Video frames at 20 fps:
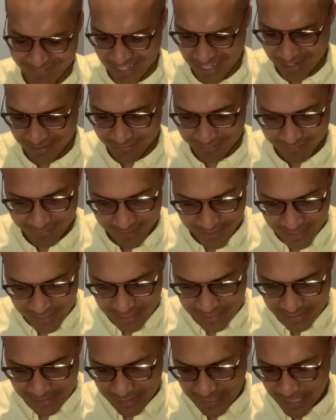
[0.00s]
Yeah.
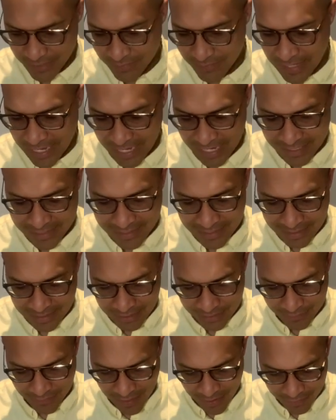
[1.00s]

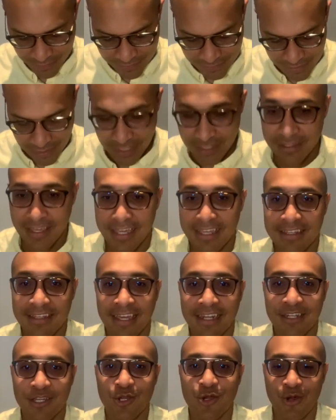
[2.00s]
It's Father's Day. I could
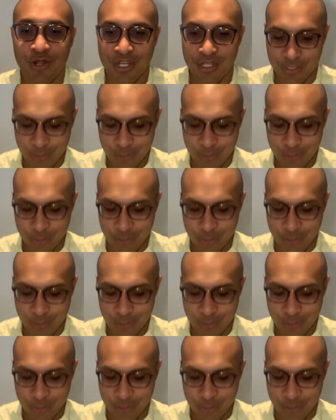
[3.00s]
get the corny